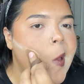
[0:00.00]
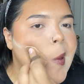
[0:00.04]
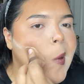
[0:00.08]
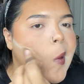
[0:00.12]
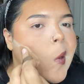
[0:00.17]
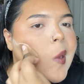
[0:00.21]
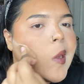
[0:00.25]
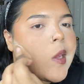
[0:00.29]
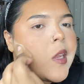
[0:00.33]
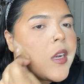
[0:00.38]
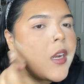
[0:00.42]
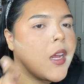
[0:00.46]

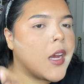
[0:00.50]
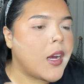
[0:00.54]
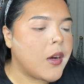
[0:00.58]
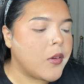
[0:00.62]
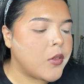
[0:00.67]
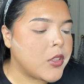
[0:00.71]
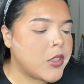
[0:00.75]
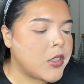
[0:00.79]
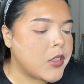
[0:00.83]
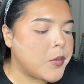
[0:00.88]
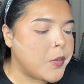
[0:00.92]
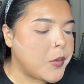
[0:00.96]
And I
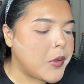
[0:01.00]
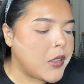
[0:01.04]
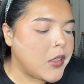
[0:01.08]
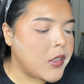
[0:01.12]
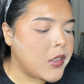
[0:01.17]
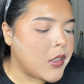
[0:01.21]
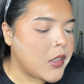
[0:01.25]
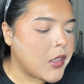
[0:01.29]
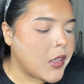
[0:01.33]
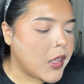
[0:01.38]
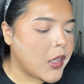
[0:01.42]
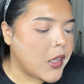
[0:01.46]
was just being
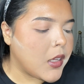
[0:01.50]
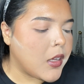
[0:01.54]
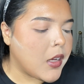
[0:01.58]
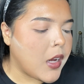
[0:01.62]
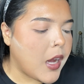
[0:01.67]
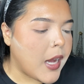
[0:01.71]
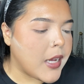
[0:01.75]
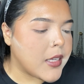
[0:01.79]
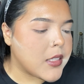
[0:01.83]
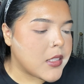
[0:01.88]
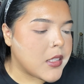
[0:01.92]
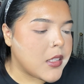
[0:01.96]
like,
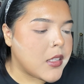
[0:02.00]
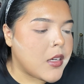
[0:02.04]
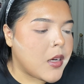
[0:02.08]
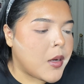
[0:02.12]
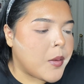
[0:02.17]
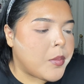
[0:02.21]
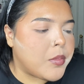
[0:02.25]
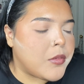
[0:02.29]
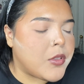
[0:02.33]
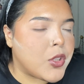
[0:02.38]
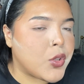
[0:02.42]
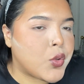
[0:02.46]
I slid
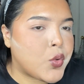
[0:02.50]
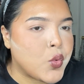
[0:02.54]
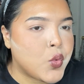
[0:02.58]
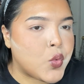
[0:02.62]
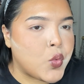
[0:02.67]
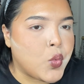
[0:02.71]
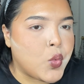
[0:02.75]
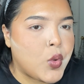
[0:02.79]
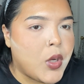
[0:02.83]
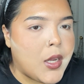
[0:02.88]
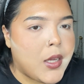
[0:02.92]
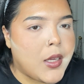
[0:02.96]
up just
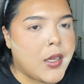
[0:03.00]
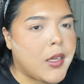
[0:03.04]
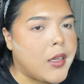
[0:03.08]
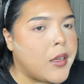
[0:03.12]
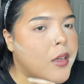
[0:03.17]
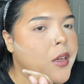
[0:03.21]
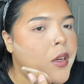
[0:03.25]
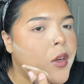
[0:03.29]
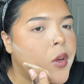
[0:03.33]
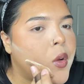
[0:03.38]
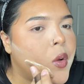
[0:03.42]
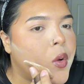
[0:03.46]
to like,
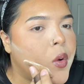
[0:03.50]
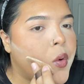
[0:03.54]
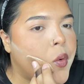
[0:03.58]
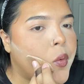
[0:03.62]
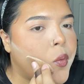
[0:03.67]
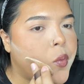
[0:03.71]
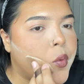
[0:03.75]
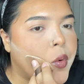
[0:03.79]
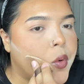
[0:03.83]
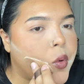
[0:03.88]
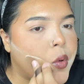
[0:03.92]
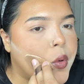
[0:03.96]

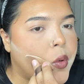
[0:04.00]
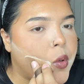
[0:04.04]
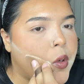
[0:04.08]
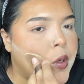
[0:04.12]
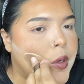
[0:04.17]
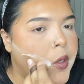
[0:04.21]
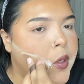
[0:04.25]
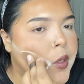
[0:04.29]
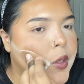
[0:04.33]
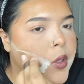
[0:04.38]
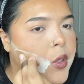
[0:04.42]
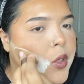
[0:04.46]
for
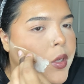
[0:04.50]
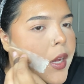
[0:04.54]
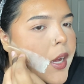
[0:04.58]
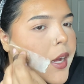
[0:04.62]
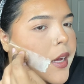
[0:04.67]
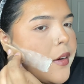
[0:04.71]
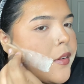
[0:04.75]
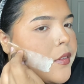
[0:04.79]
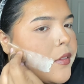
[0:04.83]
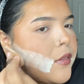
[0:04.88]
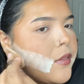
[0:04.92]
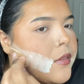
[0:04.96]
like, out
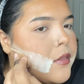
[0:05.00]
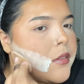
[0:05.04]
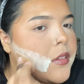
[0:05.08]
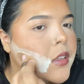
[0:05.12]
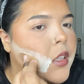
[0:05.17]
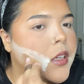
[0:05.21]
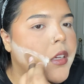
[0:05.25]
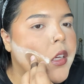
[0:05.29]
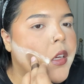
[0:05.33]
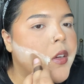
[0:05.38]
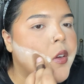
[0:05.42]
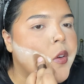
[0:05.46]
of
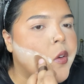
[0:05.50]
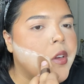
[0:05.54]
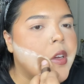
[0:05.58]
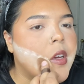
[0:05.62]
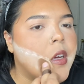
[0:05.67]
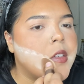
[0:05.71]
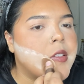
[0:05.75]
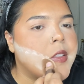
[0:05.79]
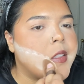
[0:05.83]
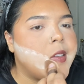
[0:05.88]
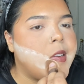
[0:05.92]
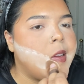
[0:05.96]
like
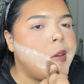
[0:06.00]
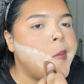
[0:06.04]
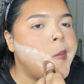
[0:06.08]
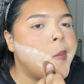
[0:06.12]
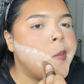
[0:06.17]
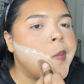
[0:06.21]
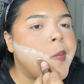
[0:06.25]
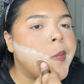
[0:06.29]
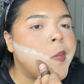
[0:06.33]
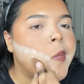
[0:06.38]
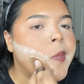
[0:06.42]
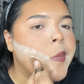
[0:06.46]
curiosity.
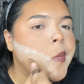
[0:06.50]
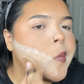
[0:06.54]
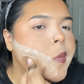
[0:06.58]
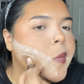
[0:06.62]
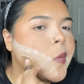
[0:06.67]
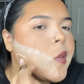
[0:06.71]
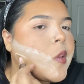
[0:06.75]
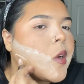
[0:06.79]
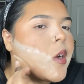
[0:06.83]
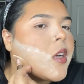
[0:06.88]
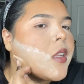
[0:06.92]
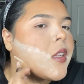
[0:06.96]

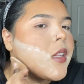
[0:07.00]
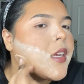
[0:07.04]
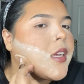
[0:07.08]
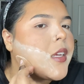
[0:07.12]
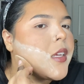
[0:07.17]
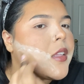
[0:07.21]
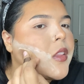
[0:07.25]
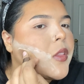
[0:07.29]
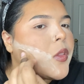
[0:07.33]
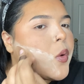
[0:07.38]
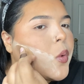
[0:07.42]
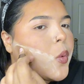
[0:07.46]
Not like
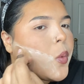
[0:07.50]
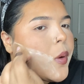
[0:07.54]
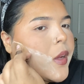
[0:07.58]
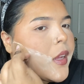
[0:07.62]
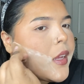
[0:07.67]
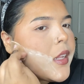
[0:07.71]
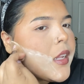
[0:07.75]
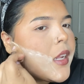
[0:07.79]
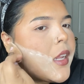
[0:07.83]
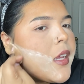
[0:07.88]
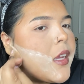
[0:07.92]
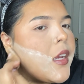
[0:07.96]
in the way
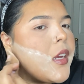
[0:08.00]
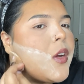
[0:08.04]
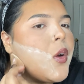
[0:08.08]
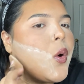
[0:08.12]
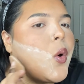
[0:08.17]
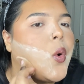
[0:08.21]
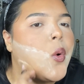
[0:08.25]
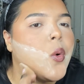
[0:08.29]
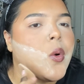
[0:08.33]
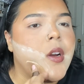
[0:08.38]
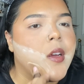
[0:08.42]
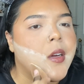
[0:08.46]
like, oh,
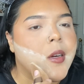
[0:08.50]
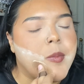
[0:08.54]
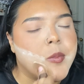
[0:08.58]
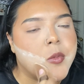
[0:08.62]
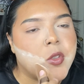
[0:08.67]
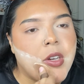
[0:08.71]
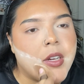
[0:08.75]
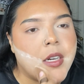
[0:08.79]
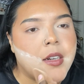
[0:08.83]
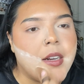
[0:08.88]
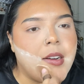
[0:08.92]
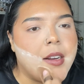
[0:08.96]
like I'm
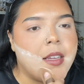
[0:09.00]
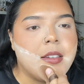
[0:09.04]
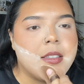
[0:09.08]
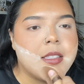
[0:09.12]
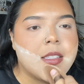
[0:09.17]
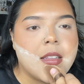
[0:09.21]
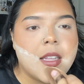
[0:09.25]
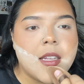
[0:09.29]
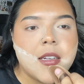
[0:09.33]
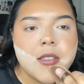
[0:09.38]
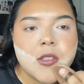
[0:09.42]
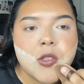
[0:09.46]
trying to like
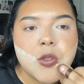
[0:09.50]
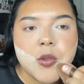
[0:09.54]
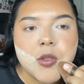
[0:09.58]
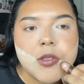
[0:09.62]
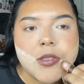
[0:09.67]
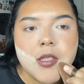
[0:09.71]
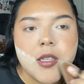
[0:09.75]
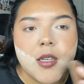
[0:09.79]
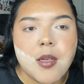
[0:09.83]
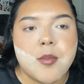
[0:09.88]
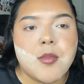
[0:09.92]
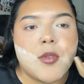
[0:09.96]
slide into his
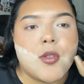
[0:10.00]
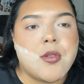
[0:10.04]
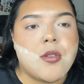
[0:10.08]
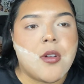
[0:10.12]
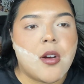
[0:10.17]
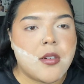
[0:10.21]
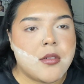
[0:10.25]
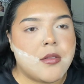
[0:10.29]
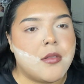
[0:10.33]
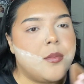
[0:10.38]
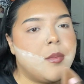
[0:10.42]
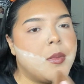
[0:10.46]
DMs to talk
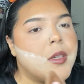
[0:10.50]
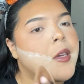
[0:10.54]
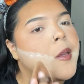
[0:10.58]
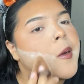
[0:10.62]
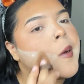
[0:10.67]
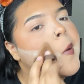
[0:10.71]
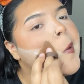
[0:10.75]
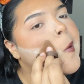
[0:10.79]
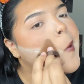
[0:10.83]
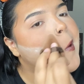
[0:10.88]
to him again.